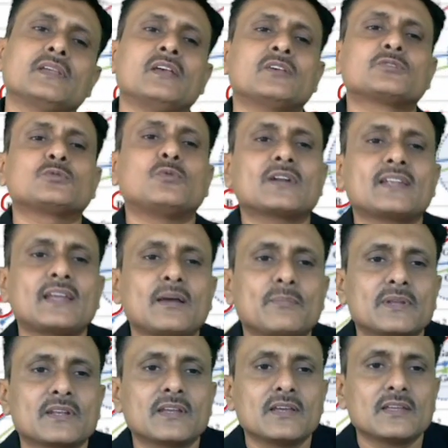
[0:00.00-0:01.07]
So what will
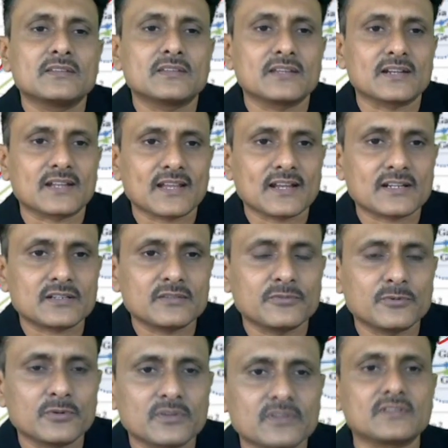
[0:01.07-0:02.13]
happen? The attractive
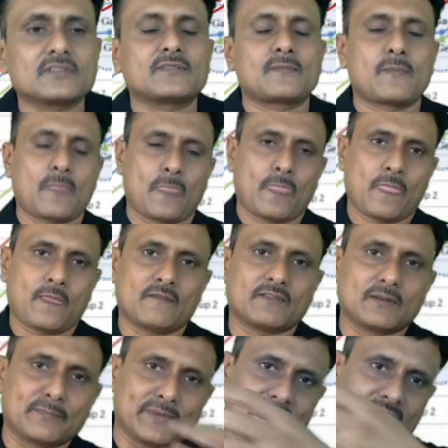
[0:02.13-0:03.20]
forces will
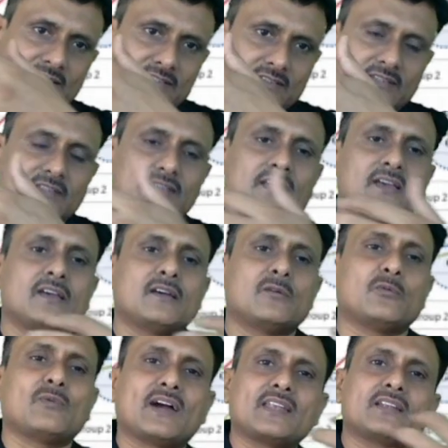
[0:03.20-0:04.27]
make the
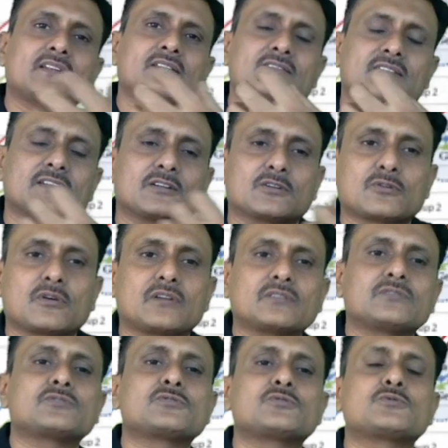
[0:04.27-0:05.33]
valence
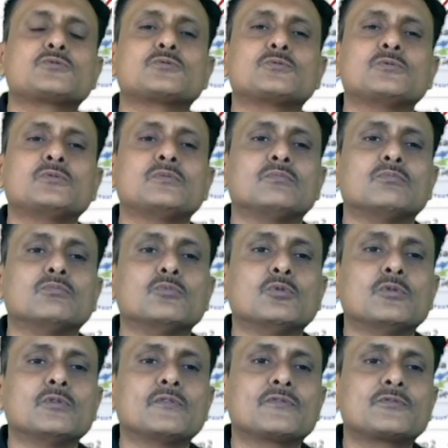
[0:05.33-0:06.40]
electrons to
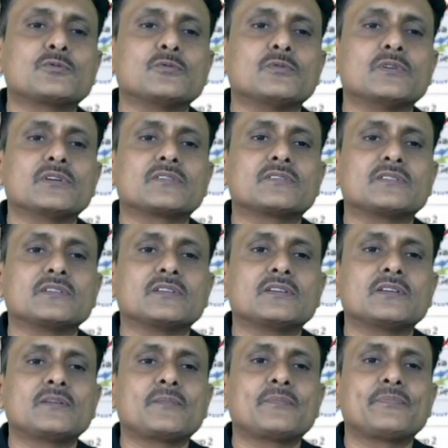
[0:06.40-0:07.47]
move towards the
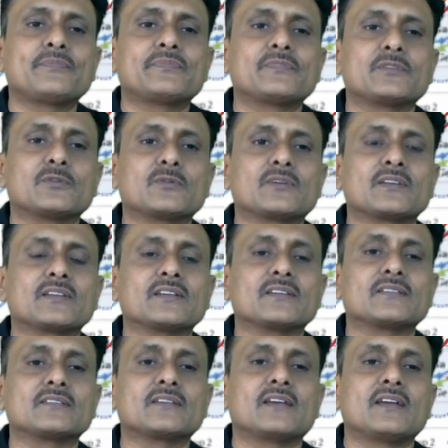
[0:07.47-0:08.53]

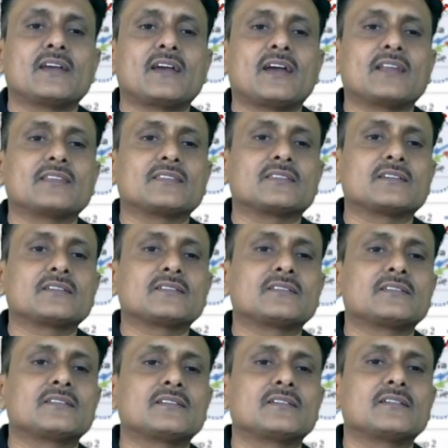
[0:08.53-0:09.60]
nucleus, and thus
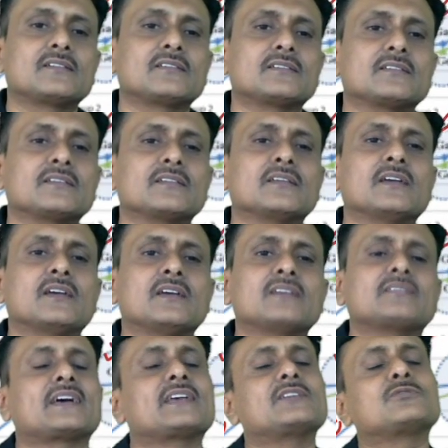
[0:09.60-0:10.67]
the
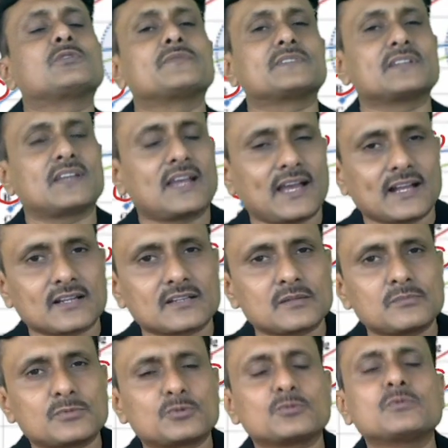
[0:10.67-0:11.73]
size of the atom
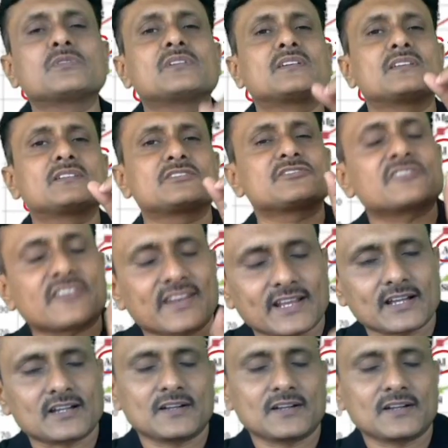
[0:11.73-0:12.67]
to shrink.